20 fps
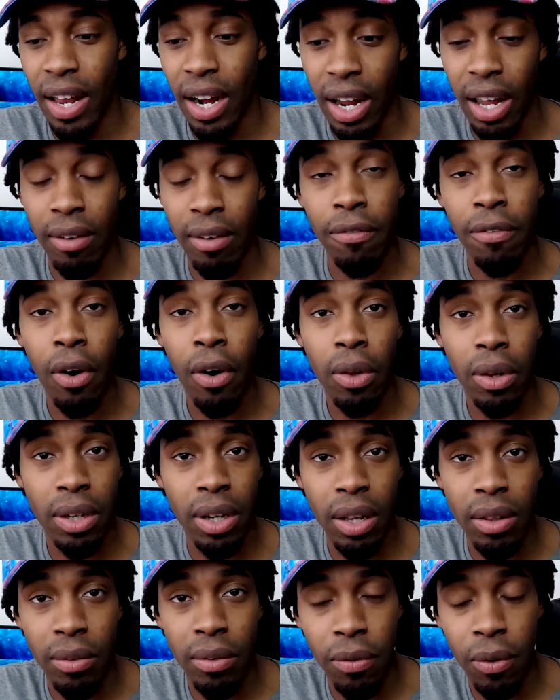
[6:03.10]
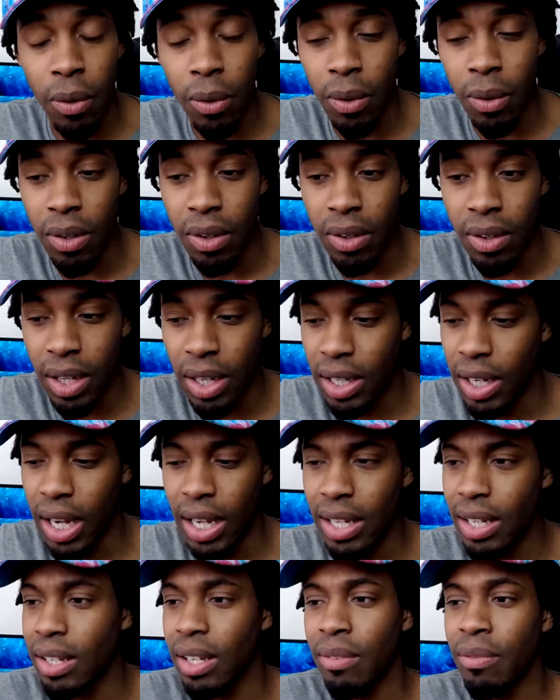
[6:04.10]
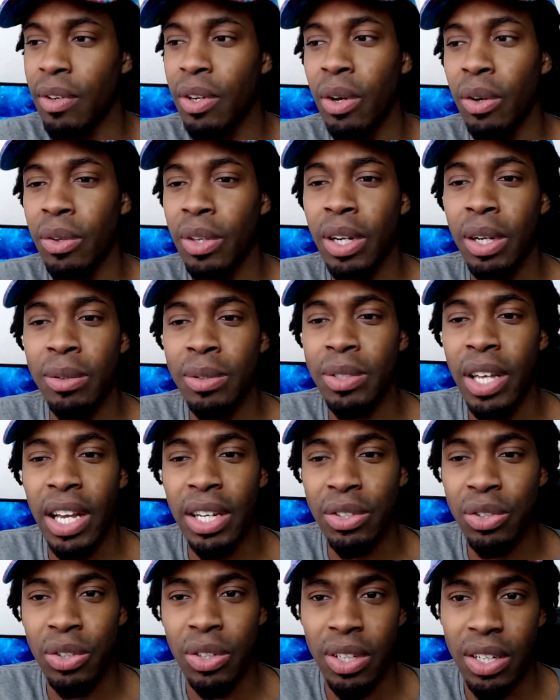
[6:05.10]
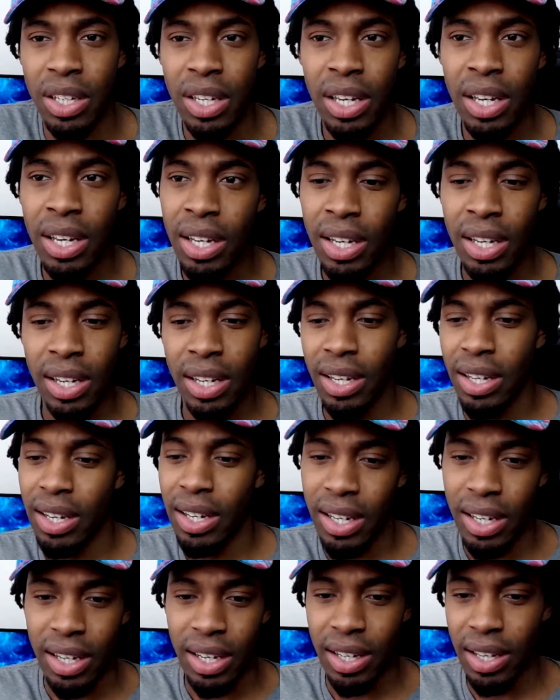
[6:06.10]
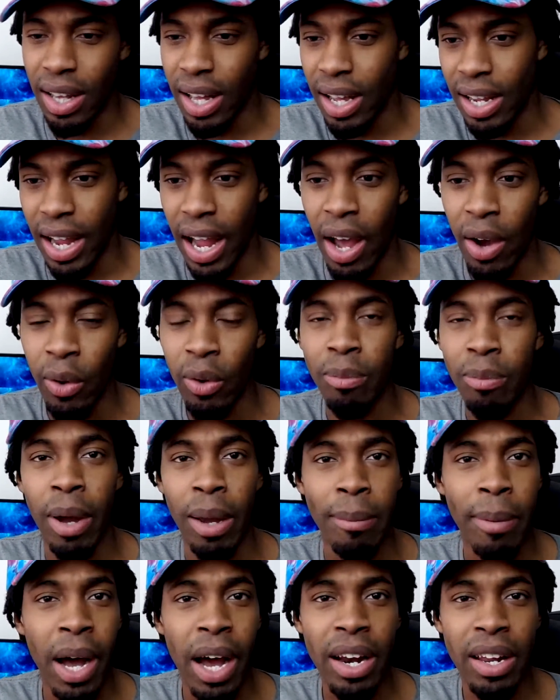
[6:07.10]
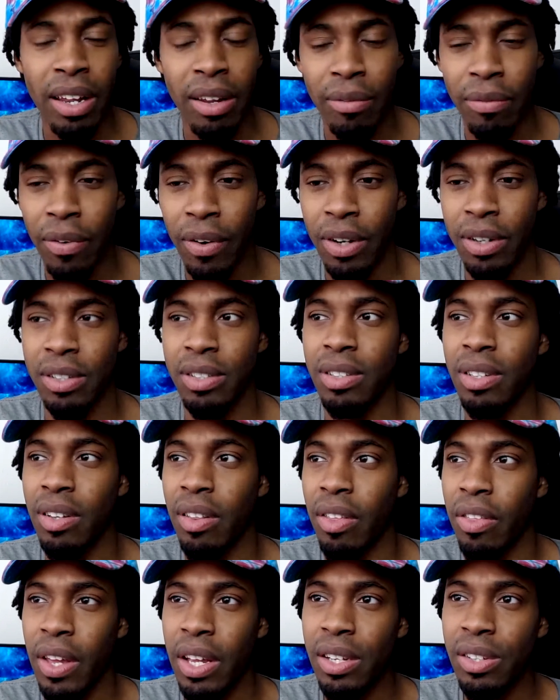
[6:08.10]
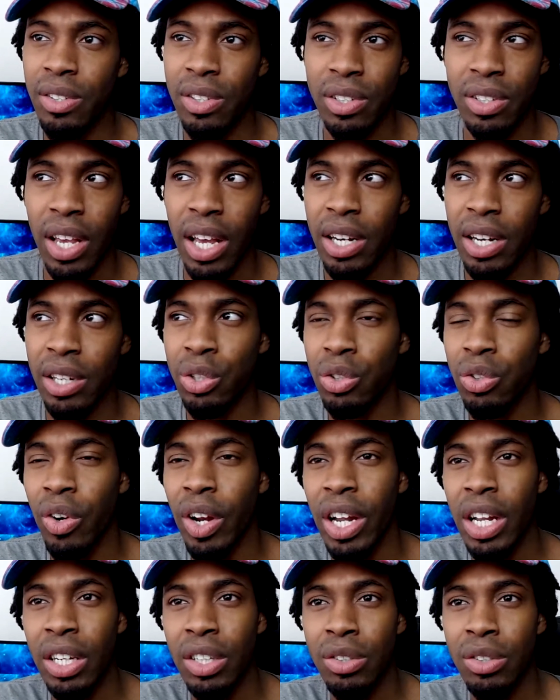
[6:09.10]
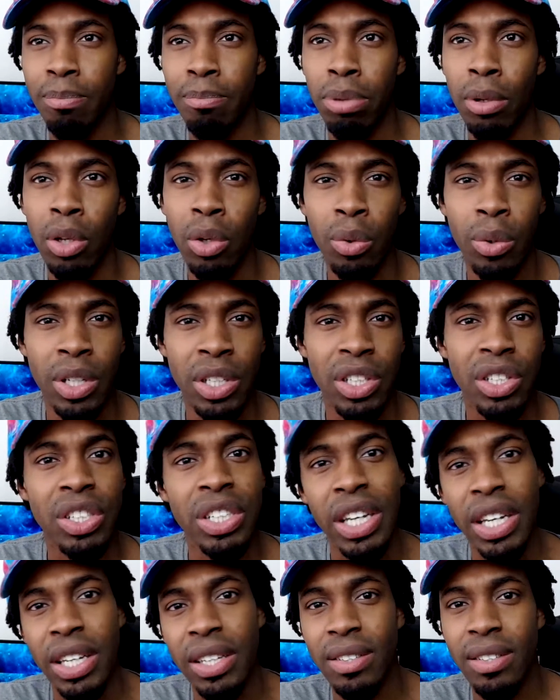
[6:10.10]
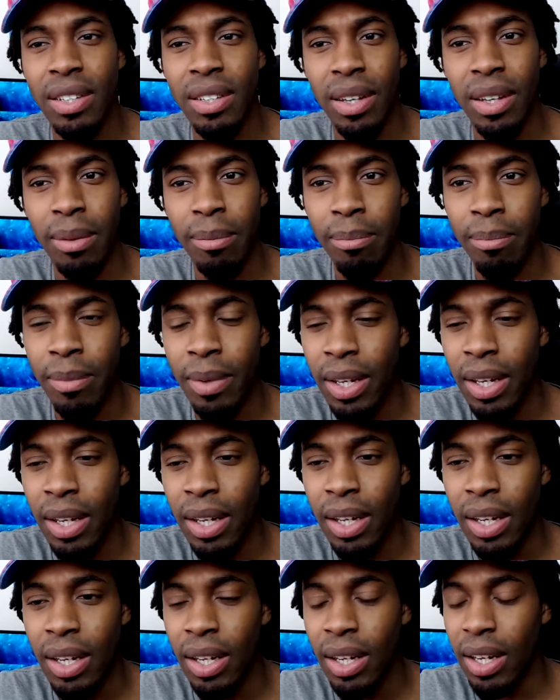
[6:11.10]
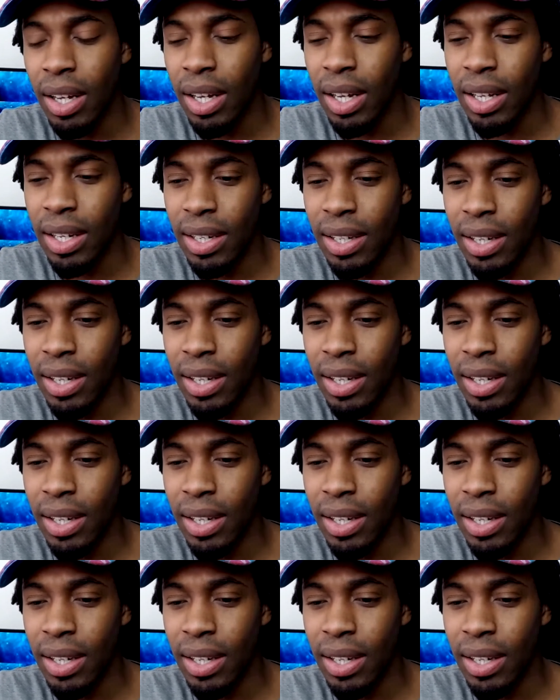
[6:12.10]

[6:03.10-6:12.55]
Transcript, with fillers: had fallen on the floor. And I didn't even know that I was actually like out of my body at first. Things just had a strange bluish tint to them. And